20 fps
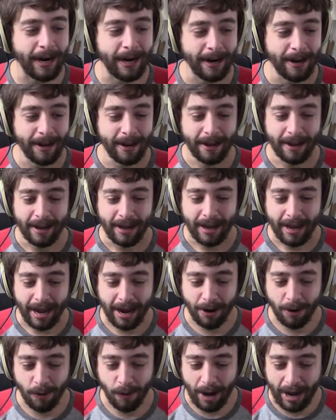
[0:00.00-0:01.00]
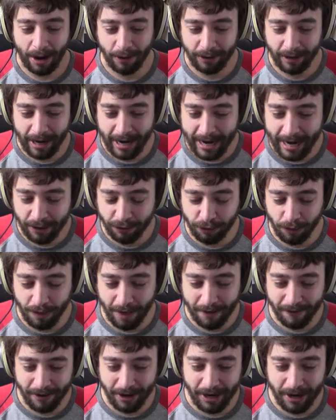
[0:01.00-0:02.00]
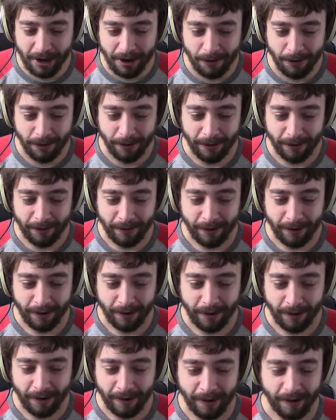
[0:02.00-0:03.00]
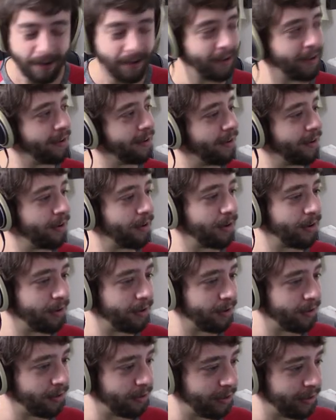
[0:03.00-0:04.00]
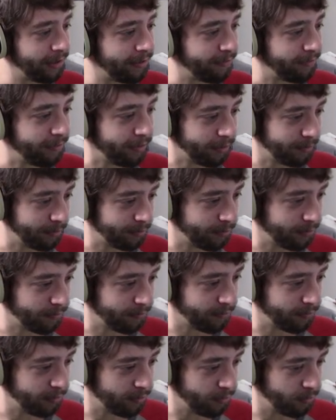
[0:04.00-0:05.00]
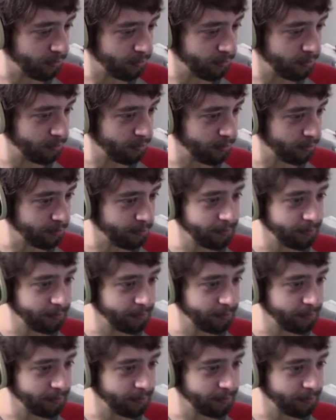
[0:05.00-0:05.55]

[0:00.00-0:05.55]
I did mention it. How how did I intro that video? Good evening, people of the YouTube.